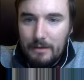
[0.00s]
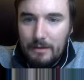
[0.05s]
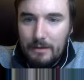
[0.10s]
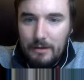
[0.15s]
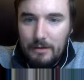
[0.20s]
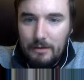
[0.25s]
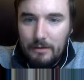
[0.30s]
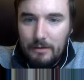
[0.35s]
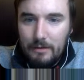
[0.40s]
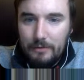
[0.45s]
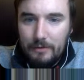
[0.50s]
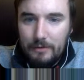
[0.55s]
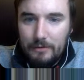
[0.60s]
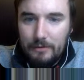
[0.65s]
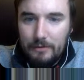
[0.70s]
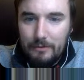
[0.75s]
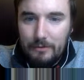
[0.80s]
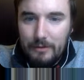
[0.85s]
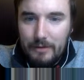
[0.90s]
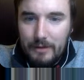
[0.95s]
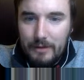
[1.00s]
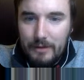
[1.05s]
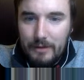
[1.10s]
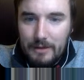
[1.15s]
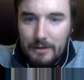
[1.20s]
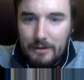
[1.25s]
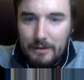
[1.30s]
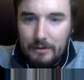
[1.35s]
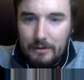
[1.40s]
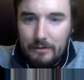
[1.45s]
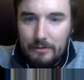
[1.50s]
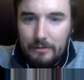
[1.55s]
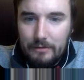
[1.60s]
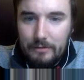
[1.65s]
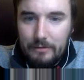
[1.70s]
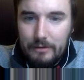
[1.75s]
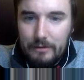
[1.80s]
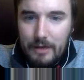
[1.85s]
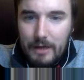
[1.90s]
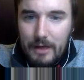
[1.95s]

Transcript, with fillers: You know, as far as the North Atlantic goes.